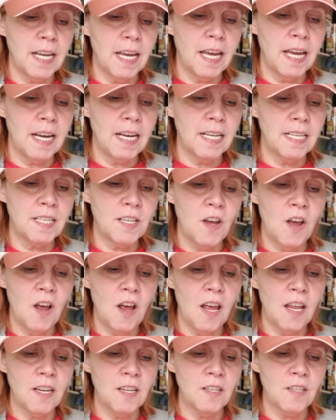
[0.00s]
and it's
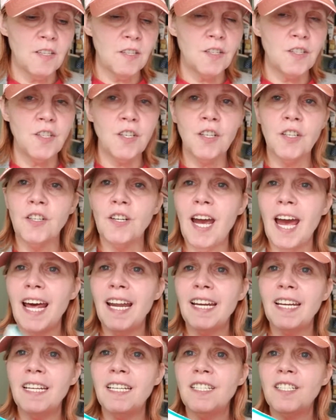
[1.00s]
got sugar
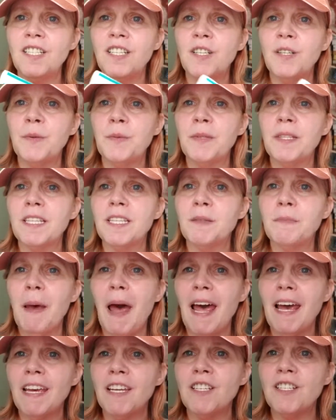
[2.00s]
added too in this
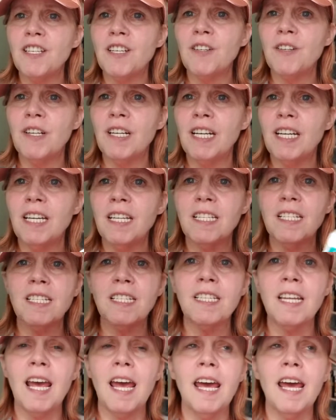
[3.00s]
packaged ingredients.